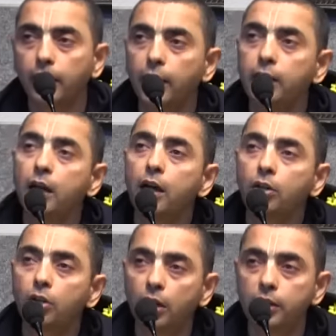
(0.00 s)
in our
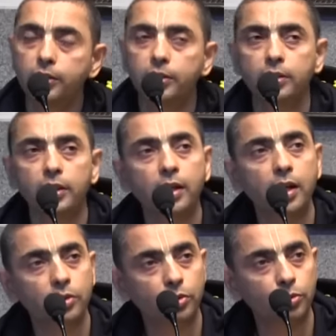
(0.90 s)
colleges, in
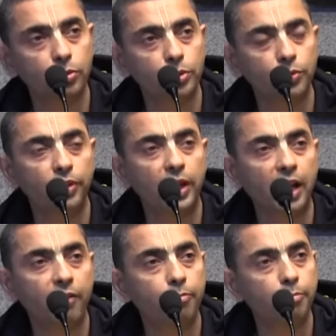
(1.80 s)
our schools, we
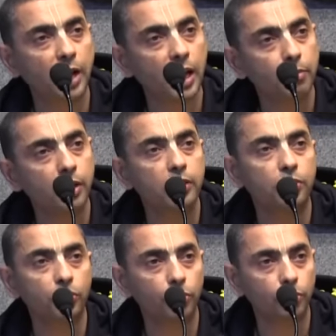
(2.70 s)
have primary
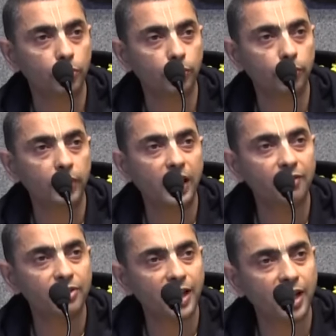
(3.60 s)
school, we
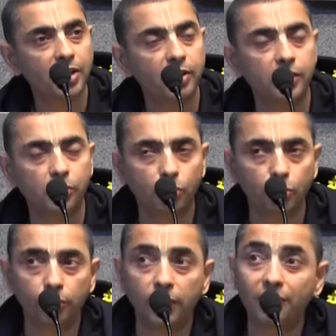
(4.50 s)
have secondary
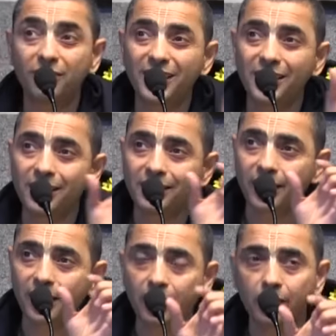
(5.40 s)
school, we have senior
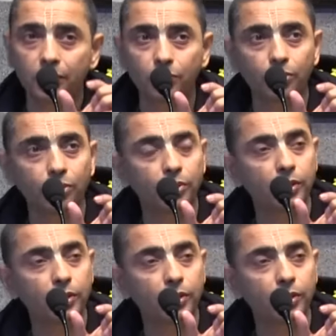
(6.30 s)
secondary school,